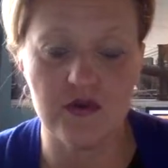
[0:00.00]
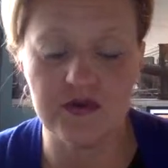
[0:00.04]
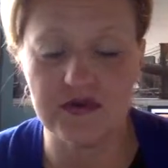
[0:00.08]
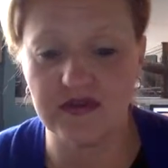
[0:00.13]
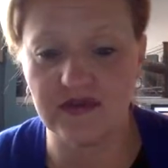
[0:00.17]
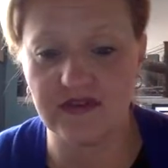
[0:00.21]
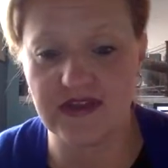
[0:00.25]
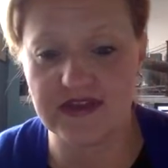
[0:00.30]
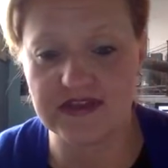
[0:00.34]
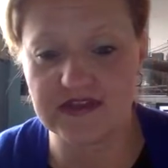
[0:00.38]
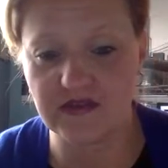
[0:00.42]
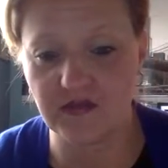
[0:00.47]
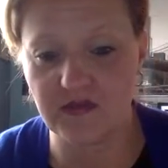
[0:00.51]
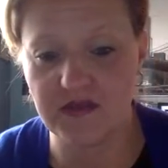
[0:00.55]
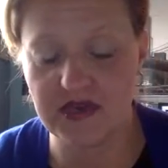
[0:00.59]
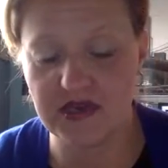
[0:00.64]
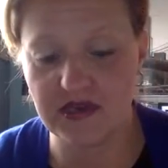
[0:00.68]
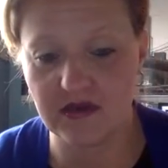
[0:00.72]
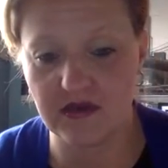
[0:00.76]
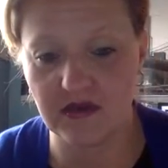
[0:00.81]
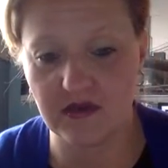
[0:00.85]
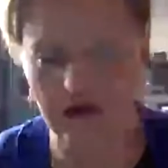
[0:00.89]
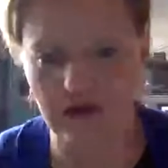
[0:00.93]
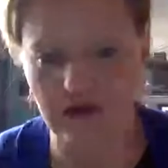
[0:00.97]
the last week
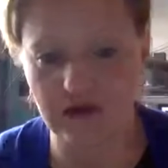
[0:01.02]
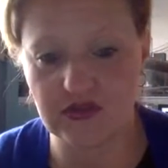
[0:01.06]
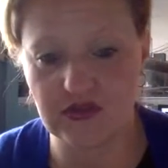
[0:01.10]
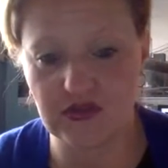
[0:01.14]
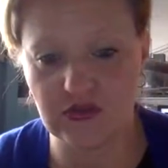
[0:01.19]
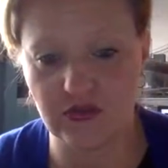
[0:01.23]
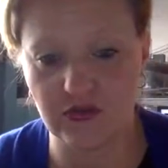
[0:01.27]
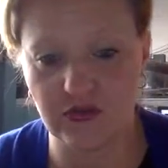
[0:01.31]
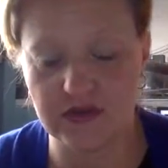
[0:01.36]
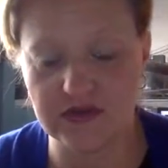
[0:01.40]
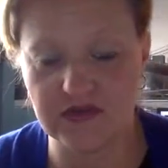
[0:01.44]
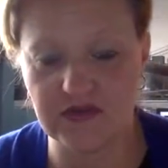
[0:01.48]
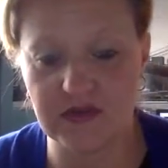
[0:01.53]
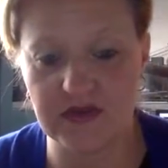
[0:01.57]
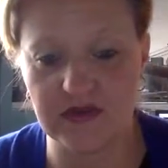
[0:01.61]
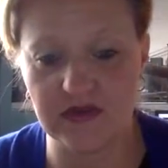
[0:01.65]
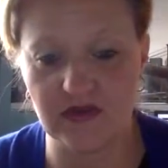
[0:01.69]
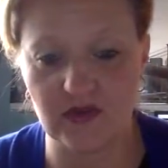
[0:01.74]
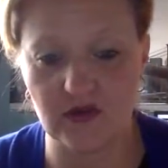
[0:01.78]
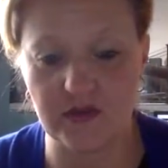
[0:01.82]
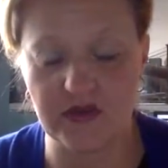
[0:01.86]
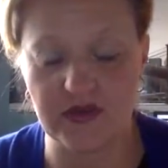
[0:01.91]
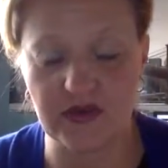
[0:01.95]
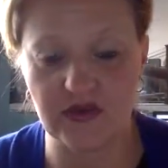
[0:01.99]
or two has been a
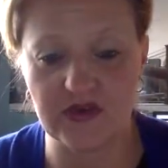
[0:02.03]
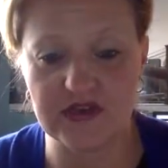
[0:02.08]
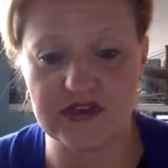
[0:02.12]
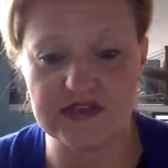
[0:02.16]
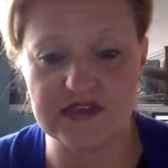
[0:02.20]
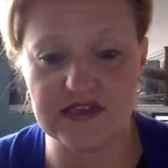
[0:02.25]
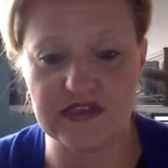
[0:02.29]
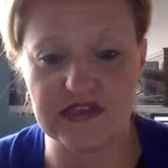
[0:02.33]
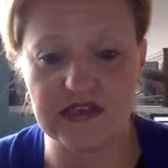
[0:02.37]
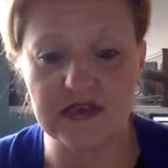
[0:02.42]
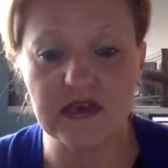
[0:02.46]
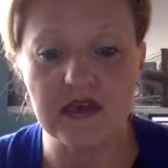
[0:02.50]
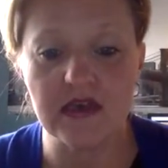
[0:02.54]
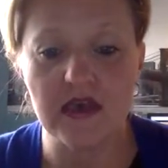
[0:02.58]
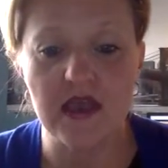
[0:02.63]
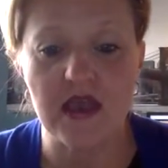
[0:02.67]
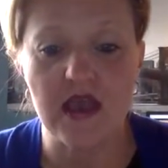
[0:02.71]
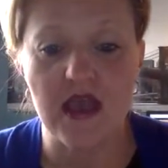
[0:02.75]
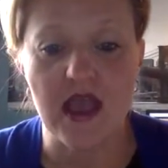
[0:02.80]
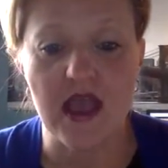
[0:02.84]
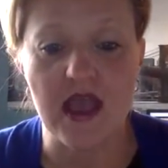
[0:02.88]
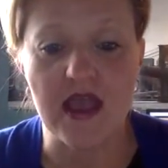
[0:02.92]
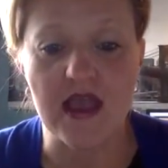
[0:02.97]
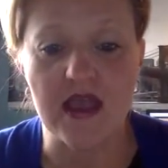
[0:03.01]
little bit crazy,
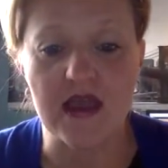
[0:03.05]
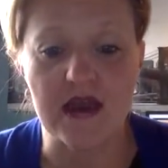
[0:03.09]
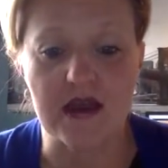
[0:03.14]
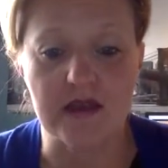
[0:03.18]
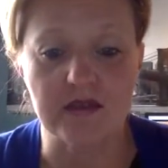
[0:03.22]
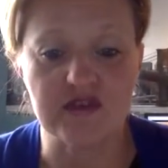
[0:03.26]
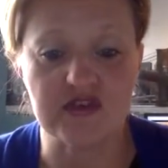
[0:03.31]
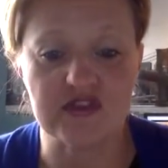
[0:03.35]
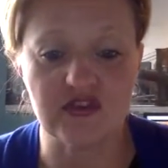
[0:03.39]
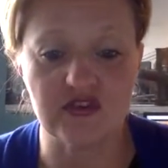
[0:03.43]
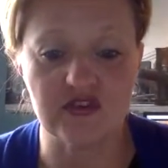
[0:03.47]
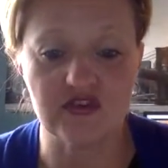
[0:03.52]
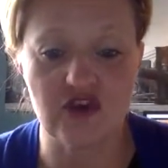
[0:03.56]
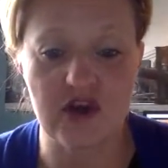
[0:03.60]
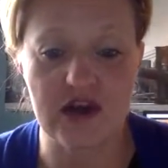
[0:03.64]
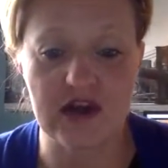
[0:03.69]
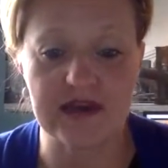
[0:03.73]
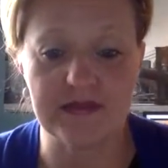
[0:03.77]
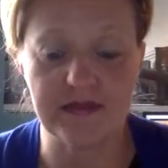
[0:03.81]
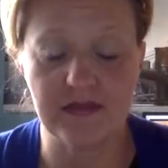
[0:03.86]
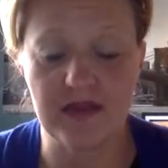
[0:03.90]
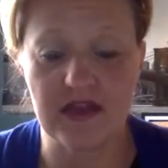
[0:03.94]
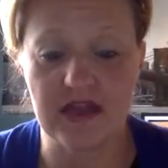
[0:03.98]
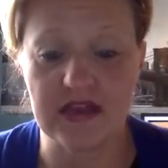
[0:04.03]
and I'm just trying to
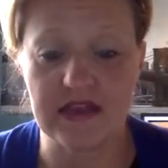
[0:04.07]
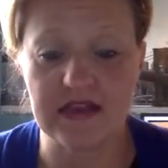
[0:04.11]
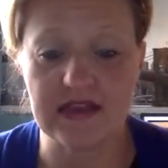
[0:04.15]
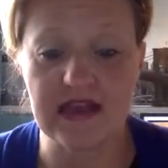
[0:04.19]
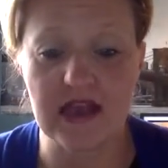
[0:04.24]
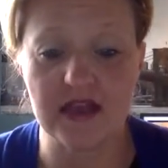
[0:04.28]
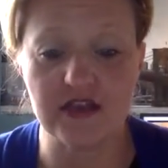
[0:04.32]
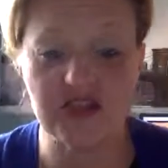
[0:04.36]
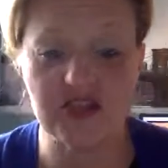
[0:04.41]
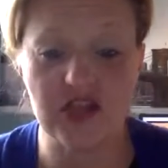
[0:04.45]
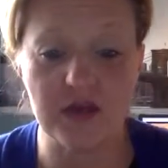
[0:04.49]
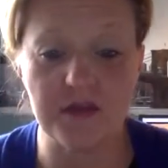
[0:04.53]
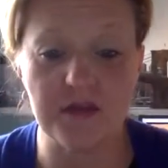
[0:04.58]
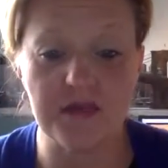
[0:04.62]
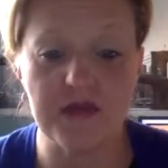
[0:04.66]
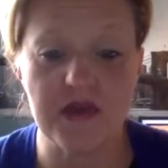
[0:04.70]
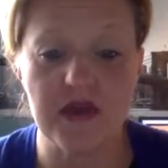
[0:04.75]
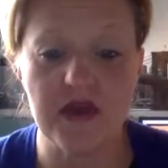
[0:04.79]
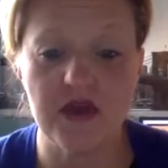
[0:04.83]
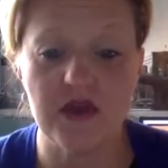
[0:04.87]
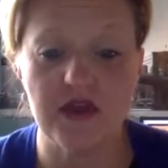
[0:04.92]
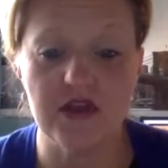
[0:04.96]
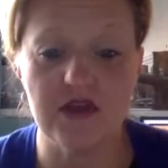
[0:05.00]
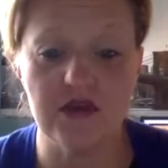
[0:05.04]
play catch up.
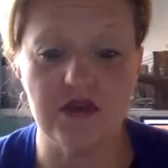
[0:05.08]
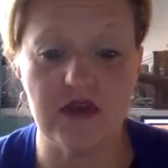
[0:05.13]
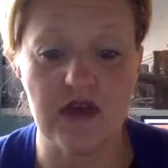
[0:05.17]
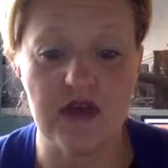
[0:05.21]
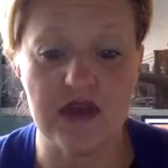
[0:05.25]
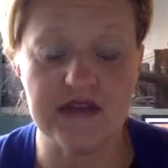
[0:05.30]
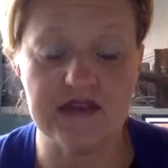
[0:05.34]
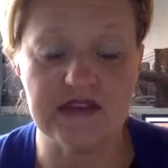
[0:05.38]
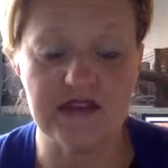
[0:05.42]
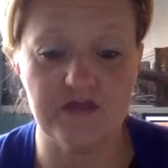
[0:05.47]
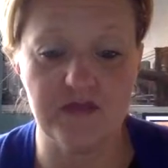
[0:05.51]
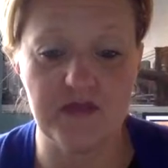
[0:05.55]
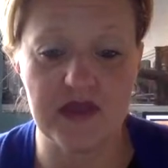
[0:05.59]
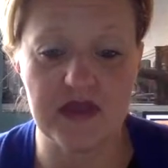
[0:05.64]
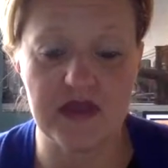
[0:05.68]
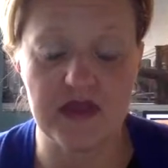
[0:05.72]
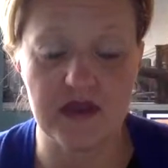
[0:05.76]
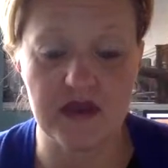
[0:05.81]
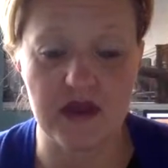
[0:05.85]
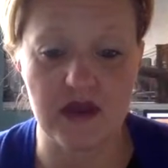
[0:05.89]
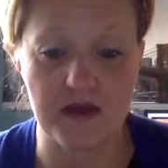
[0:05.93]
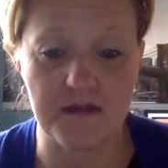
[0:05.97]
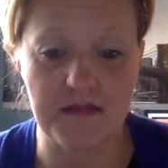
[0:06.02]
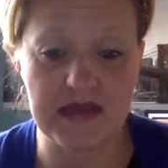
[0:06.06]
You guys have
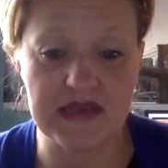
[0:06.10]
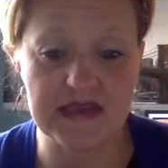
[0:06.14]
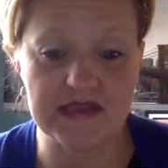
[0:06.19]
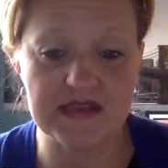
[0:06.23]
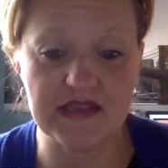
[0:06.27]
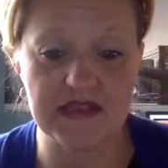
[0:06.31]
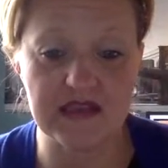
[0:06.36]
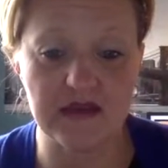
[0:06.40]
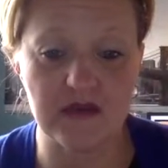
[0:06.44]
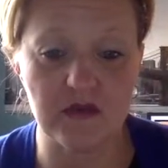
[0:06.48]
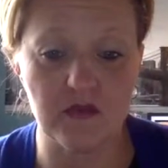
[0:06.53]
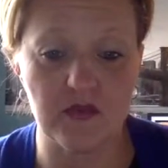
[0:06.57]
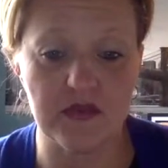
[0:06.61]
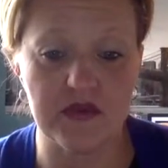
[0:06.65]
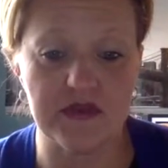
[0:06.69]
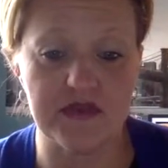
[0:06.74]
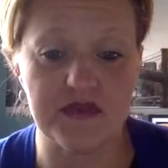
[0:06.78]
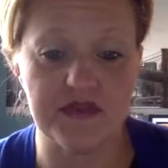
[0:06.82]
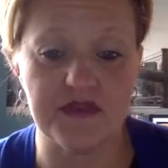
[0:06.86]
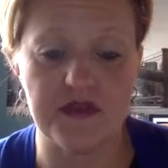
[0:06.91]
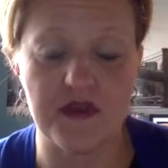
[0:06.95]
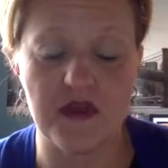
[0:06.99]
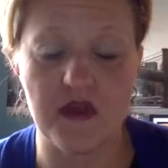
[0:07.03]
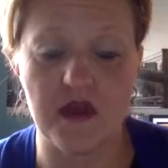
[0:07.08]
been amazing with
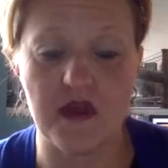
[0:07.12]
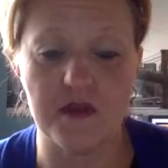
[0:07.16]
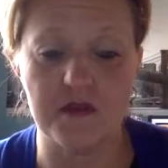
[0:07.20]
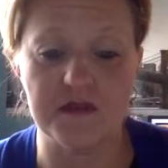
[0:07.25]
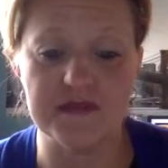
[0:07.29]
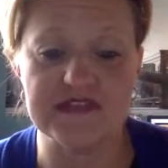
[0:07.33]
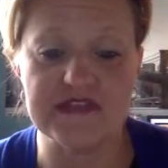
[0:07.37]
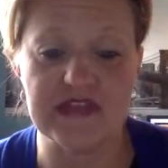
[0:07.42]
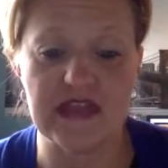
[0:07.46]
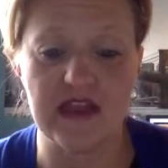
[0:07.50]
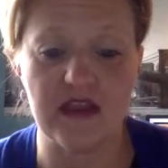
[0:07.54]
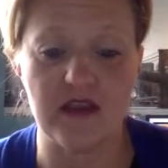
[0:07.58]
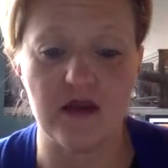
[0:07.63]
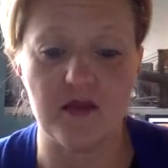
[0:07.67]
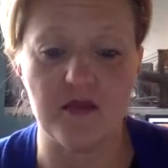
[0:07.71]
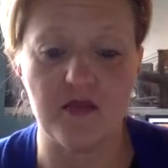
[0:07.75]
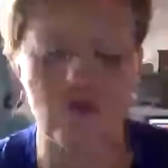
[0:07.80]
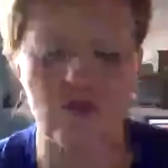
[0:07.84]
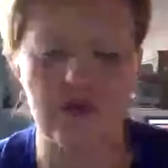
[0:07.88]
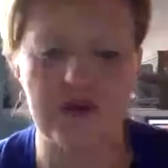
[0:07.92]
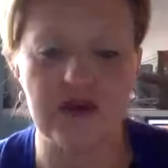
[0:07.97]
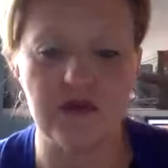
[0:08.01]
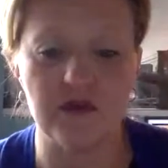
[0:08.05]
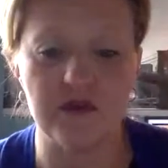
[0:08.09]
staying on
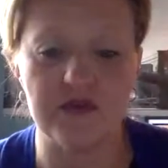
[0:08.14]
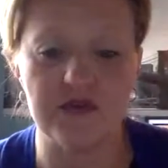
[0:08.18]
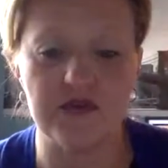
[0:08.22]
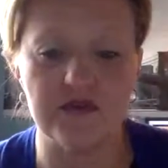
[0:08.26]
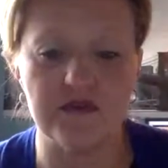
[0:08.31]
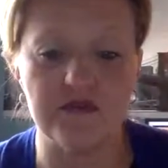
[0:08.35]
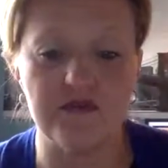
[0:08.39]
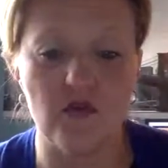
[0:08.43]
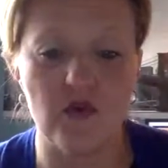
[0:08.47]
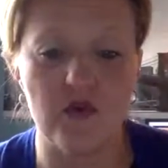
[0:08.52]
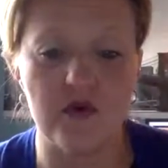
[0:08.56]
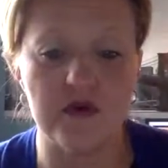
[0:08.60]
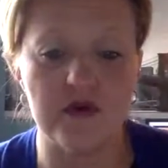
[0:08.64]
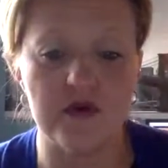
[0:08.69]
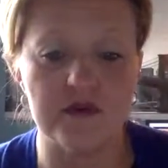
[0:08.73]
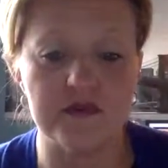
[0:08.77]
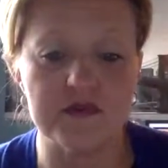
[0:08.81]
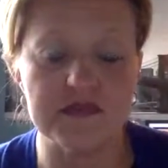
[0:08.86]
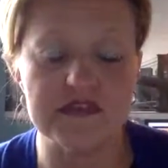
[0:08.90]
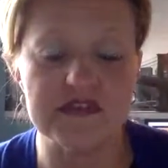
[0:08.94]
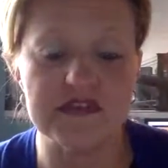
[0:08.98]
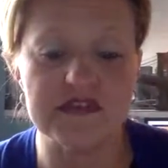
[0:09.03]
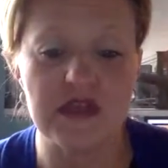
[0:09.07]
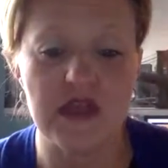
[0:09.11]
point with your
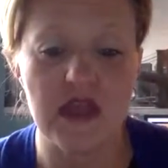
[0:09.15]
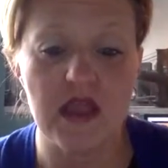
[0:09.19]
forums